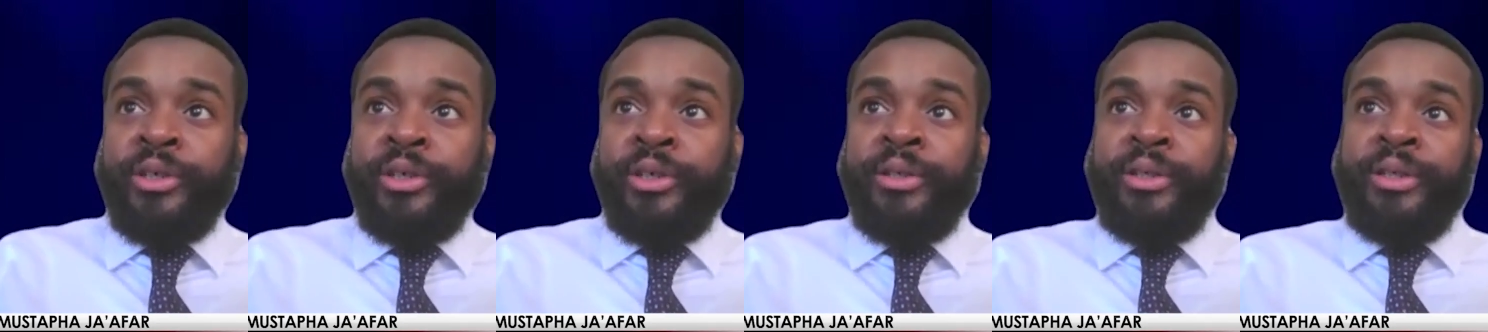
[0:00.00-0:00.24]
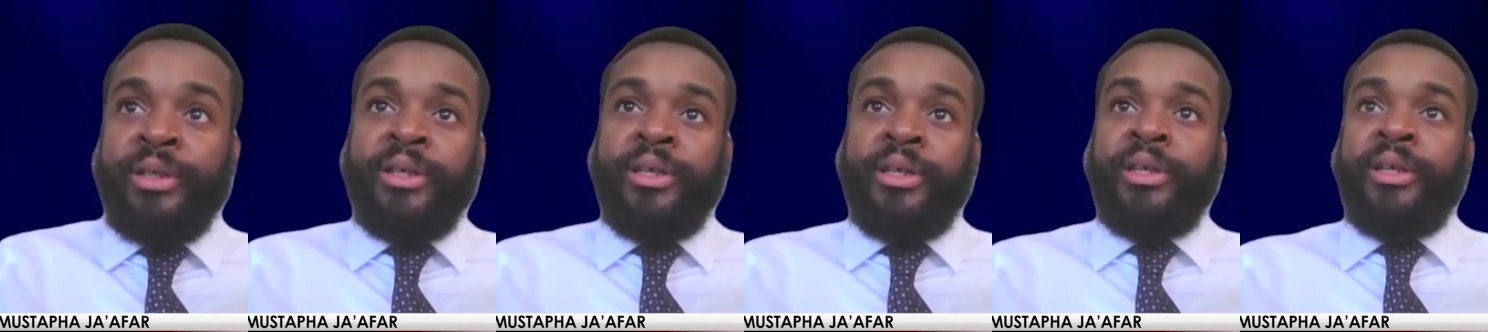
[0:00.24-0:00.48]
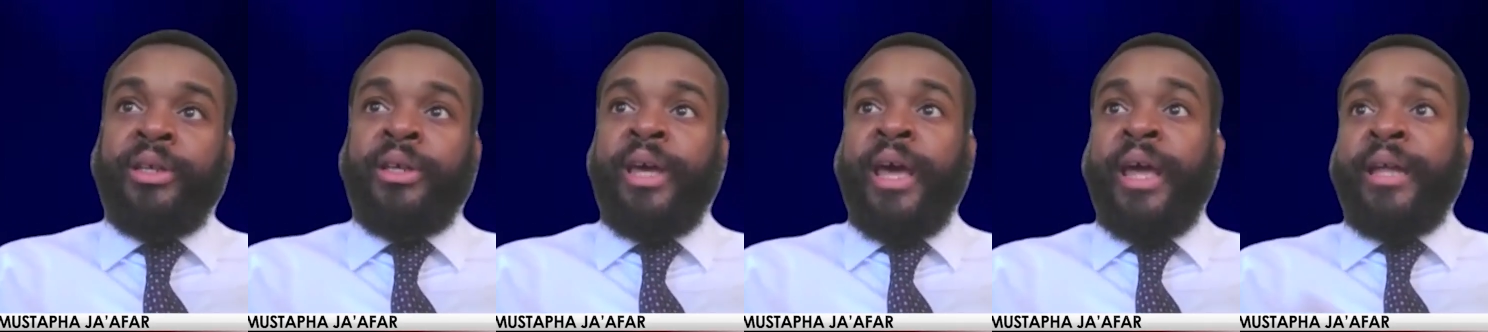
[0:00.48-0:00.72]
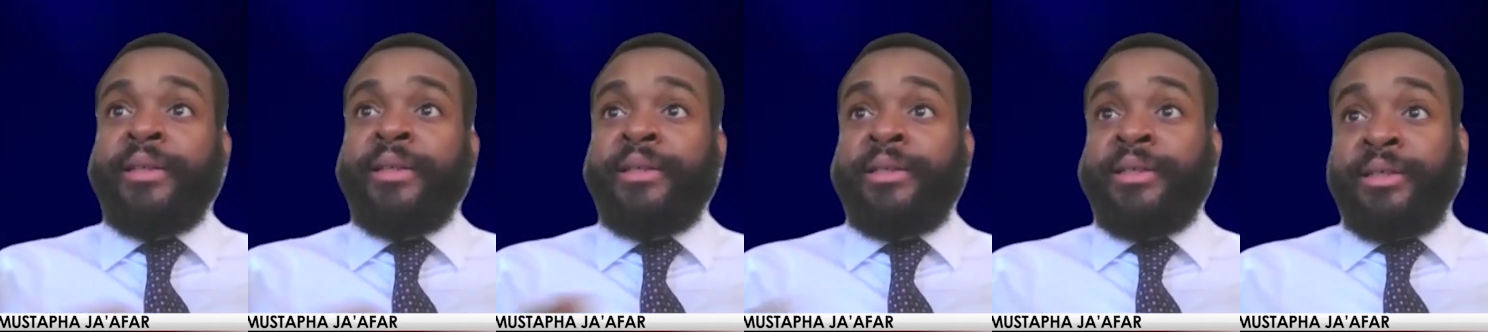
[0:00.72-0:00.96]
the
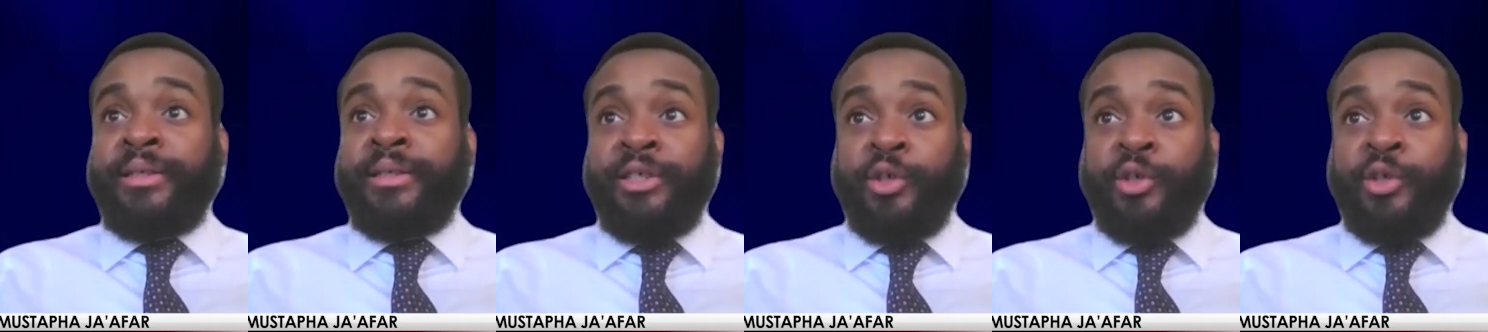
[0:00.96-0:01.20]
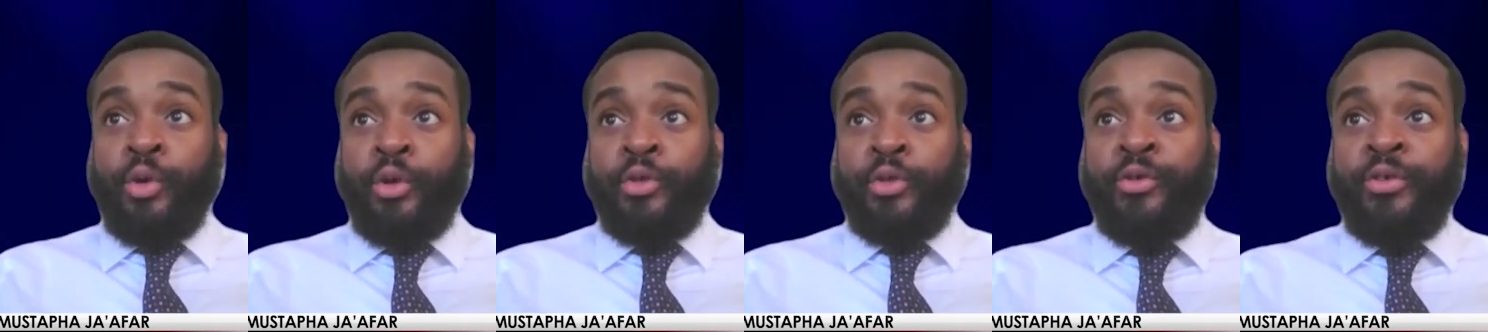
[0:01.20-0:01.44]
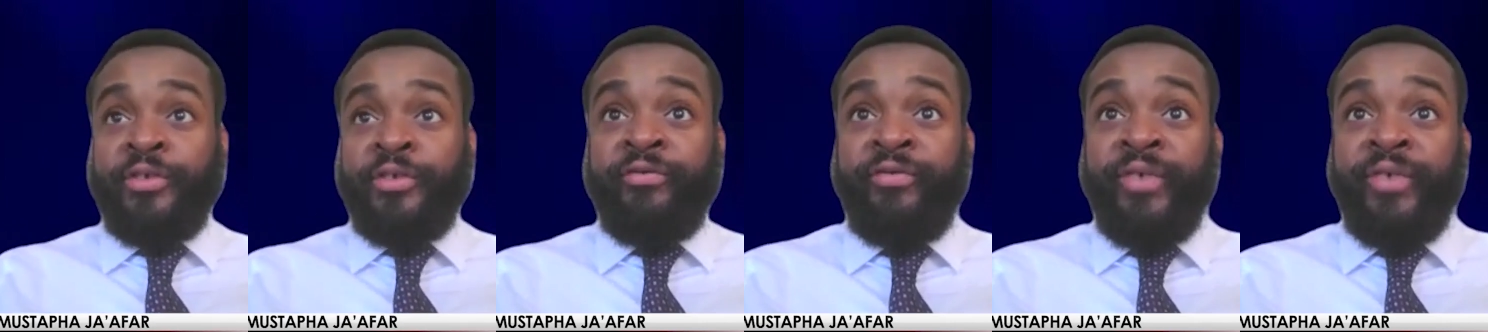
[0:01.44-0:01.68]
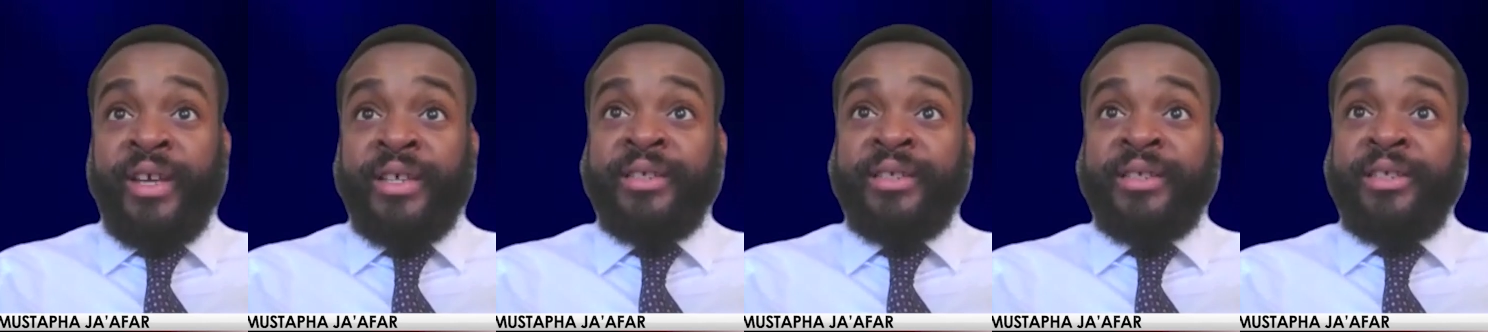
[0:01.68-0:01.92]
entity you want to
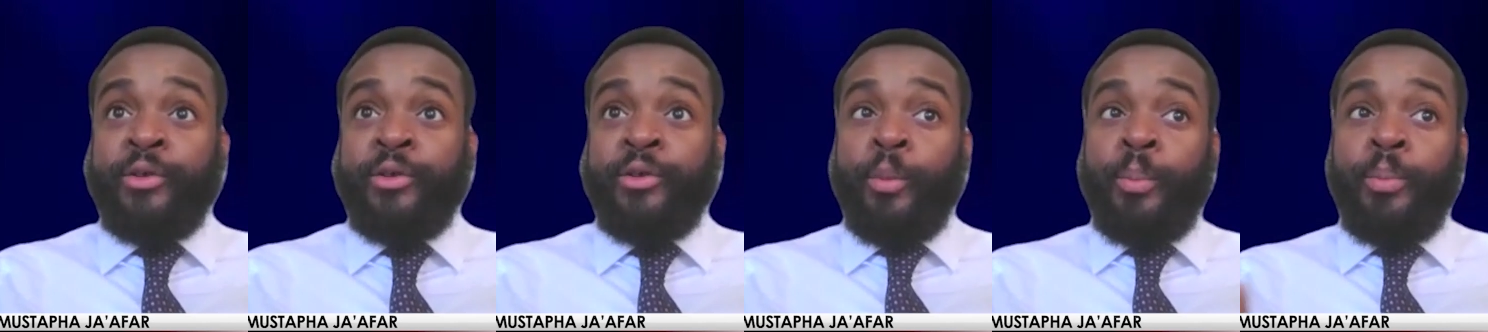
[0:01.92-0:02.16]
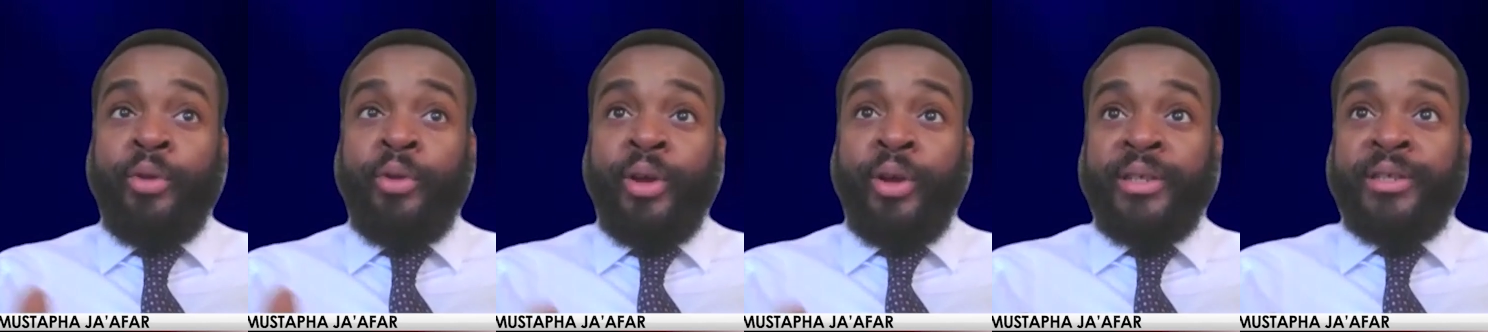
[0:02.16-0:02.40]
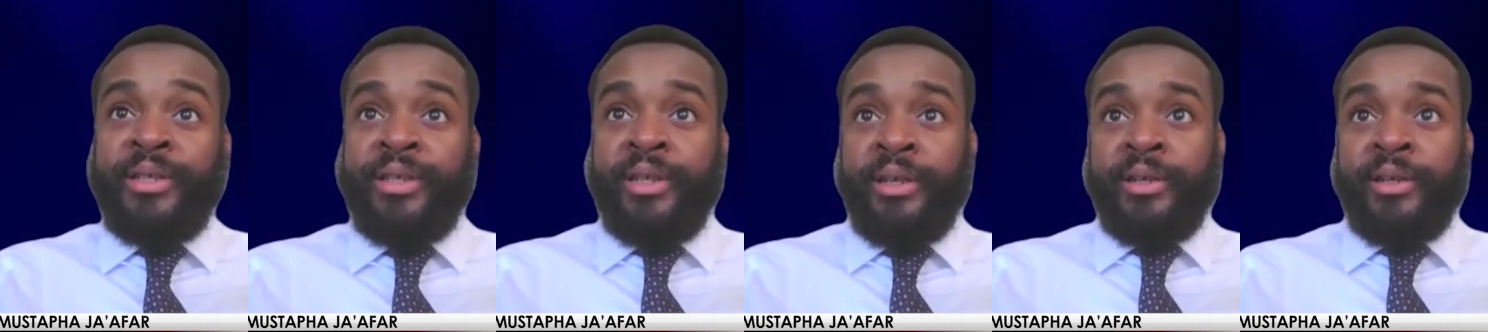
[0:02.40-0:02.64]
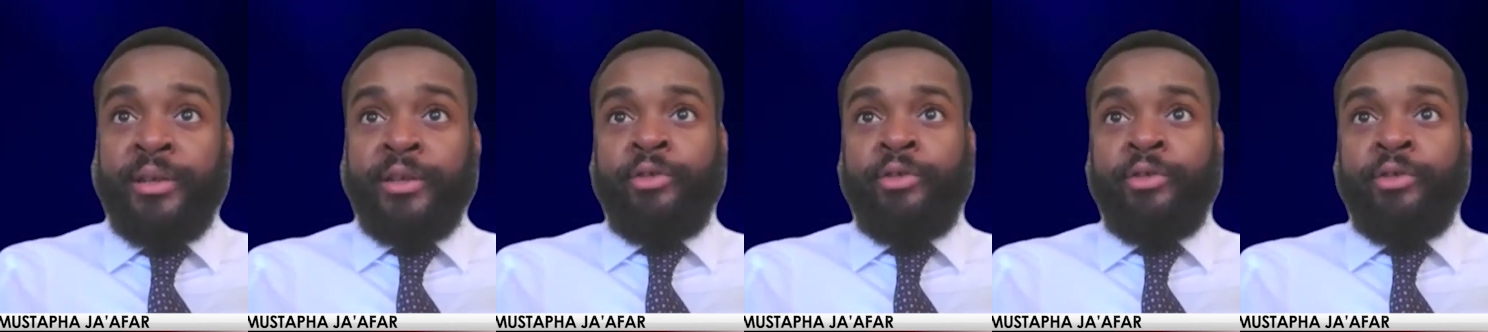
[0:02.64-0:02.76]
invest in, operates in.